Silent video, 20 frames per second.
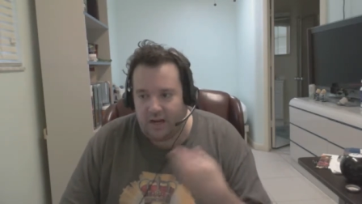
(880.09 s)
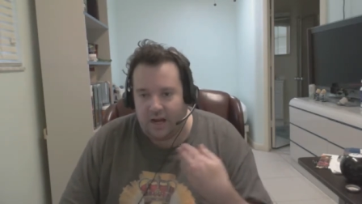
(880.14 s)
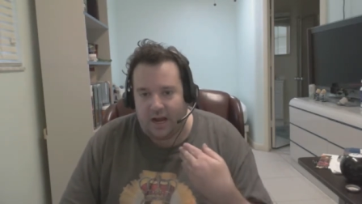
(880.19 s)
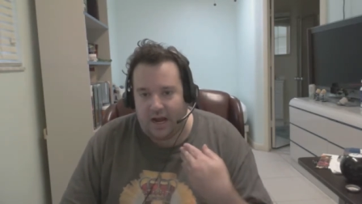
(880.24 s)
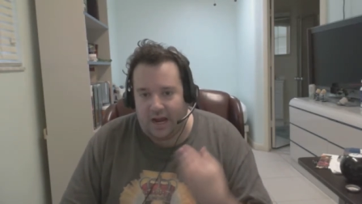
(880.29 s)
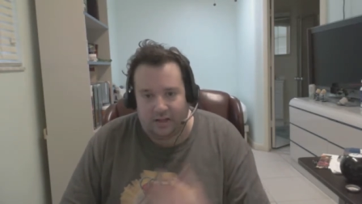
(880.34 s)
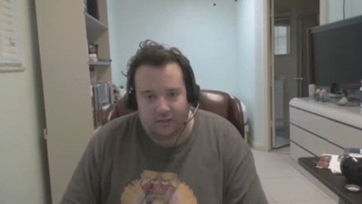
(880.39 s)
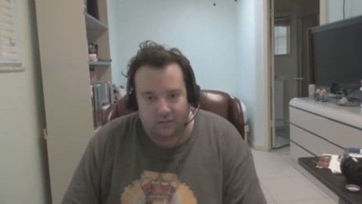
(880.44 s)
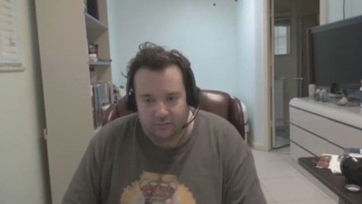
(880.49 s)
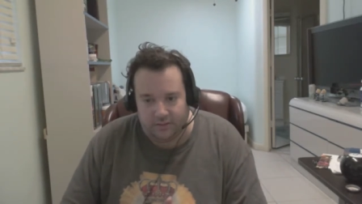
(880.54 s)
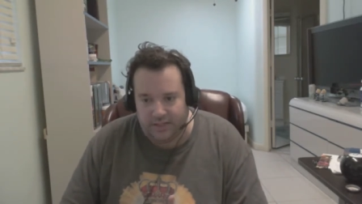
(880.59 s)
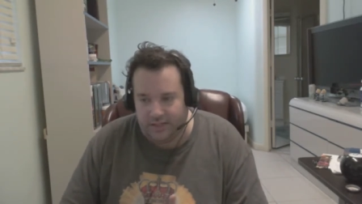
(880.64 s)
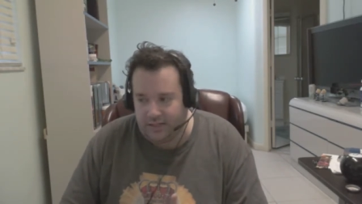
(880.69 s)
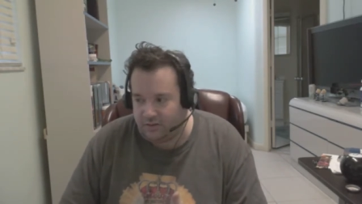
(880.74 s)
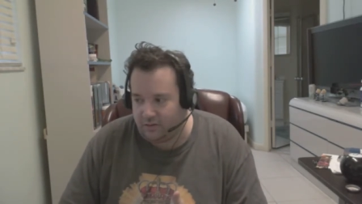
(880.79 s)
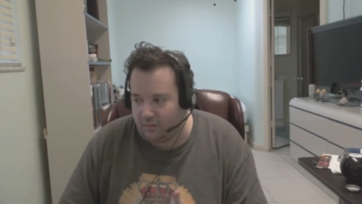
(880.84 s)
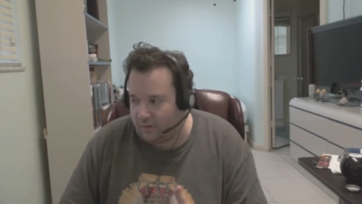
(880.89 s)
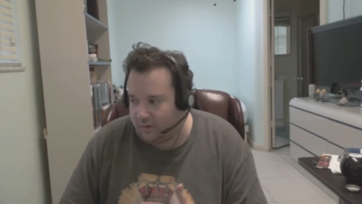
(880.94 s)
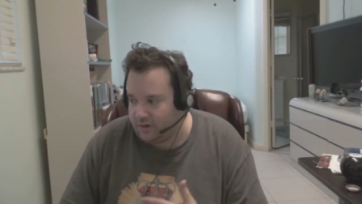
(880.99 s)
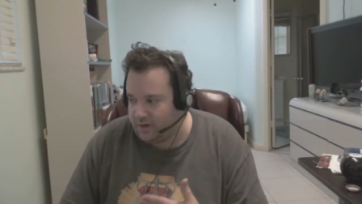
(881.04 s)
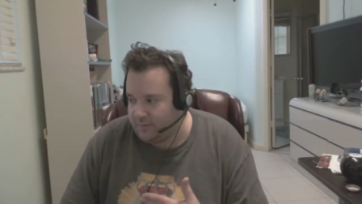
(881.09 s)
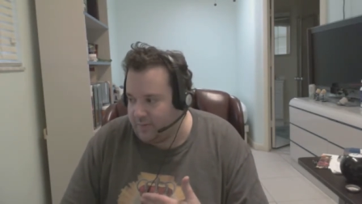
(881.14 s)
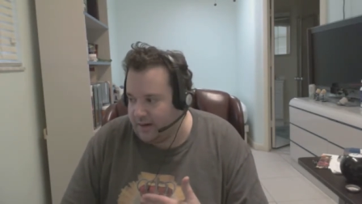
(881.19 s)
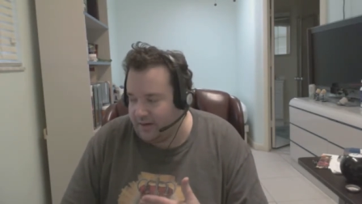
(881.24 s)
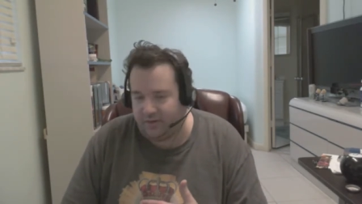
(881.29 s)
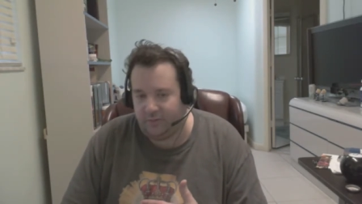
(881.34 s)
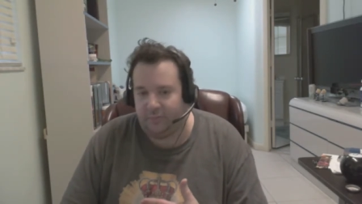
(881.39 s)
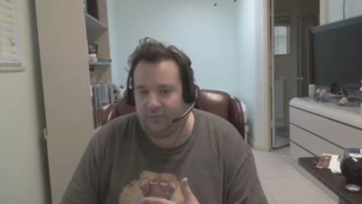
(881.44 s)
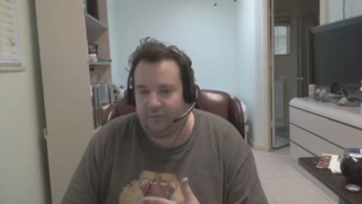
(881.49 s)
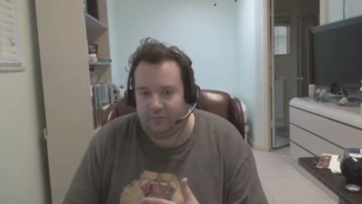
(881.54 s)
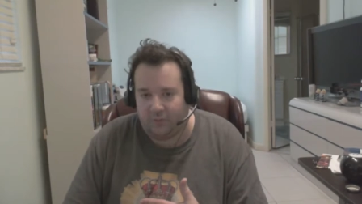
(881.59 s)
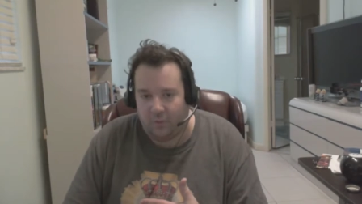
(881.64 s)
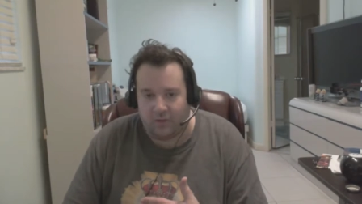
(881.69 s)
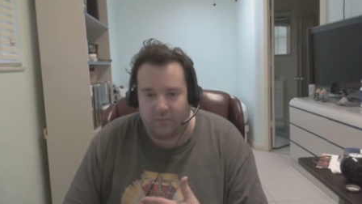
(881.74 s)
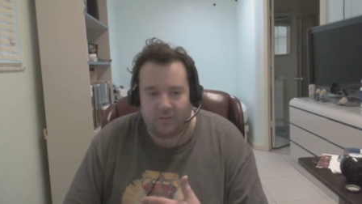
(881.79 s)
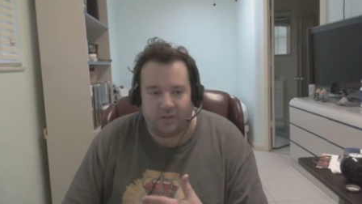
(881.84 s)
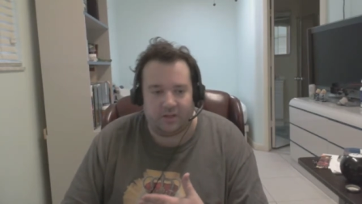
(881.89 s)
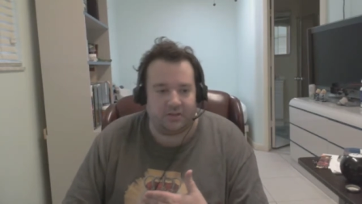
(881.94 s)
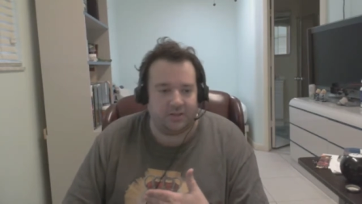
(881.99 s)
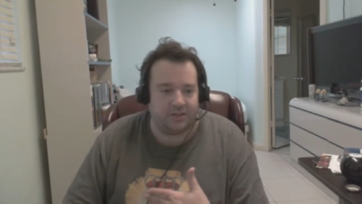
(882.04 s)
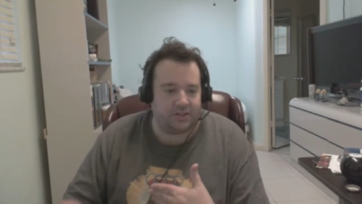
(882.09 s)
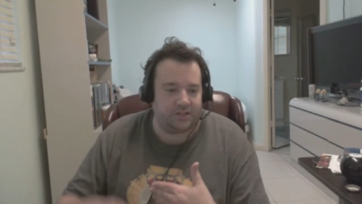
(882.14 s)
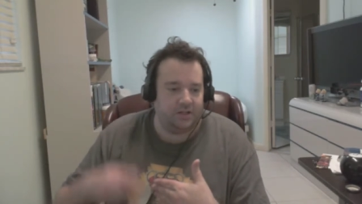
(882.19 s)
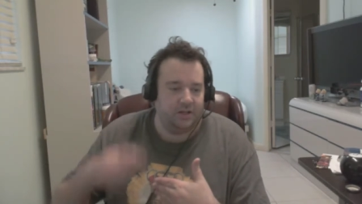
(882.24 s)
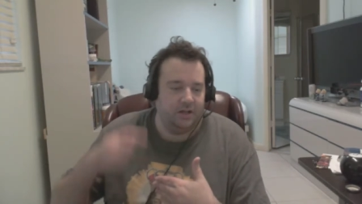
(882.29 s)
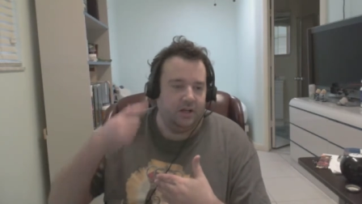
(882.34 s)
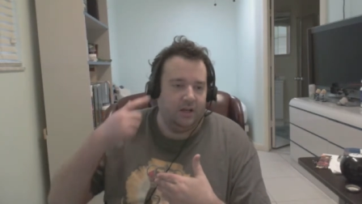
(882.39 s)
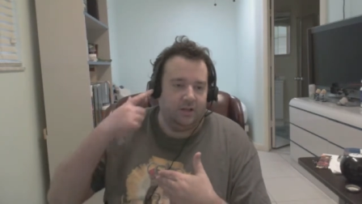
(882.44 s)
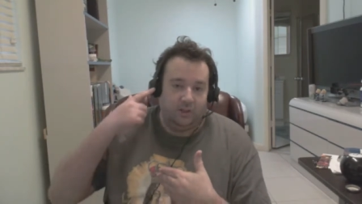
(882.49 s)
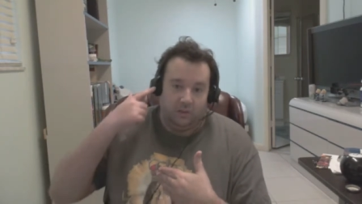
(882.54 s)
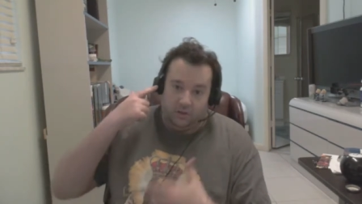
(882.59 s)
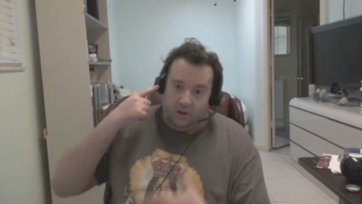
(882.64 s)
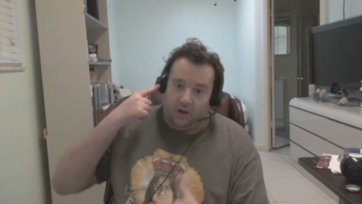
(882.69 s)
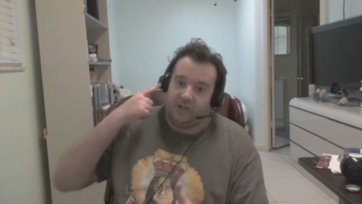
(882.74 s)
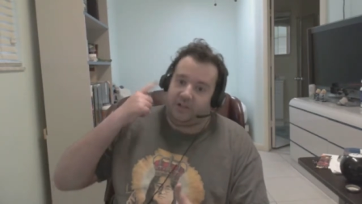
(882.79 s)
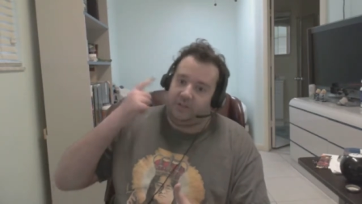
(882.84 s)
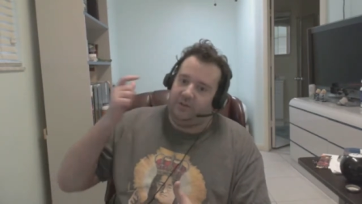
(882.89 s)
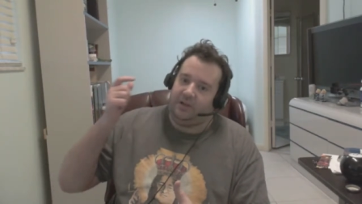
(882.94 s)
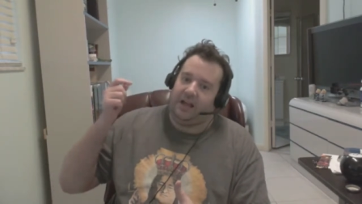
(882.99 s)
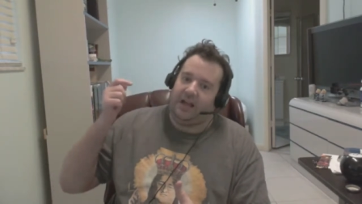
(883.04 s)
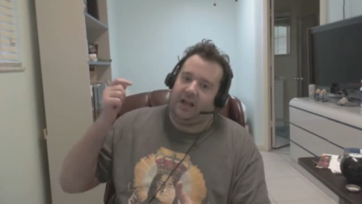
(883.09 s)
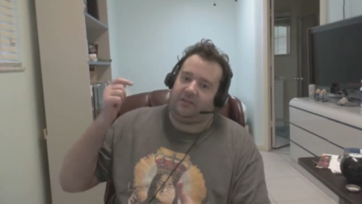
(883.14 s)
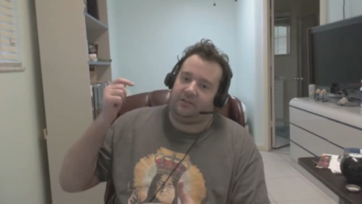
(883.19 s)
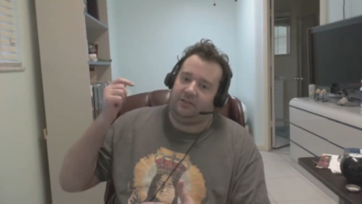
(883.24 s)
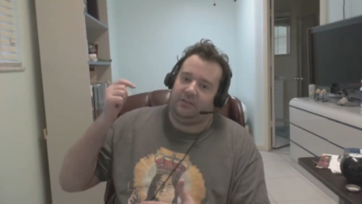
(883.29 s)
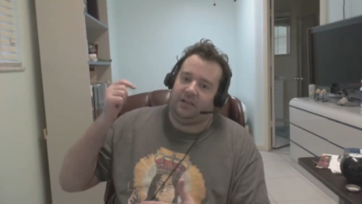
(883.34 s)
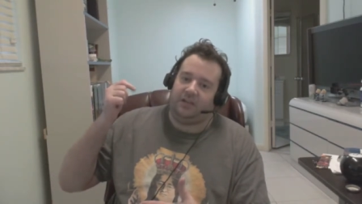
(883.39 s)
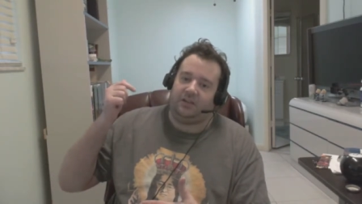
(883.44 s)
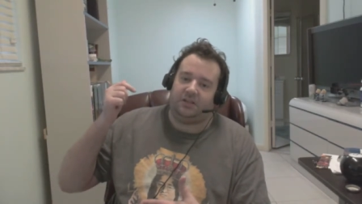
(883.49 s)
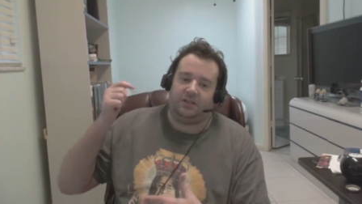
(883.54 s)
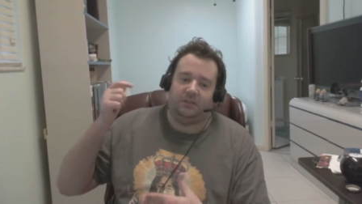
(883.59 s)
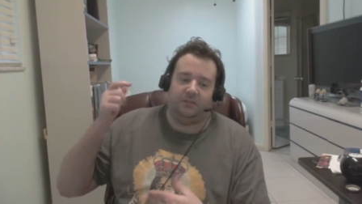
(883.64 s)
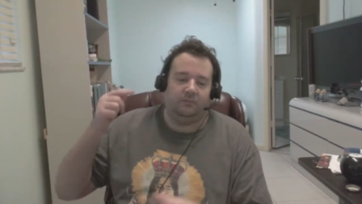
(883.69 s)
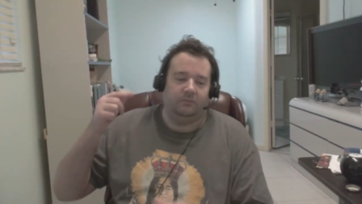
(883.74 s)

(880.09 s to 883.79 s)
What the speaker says: I don't need to worry about the performance. You lost me in activation.